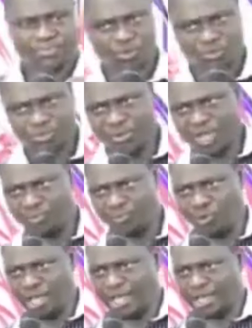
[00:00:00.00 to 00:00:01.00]
Was you here,
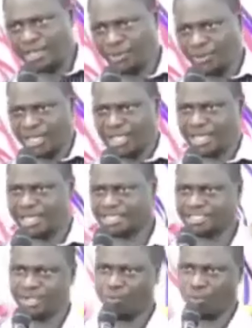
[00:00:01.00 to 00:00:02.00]
boy, Mehena na gate
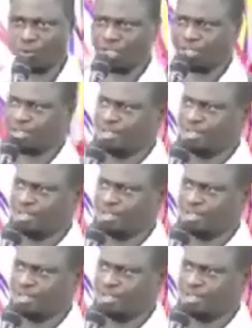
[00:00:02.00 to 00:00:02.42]
in a buoy?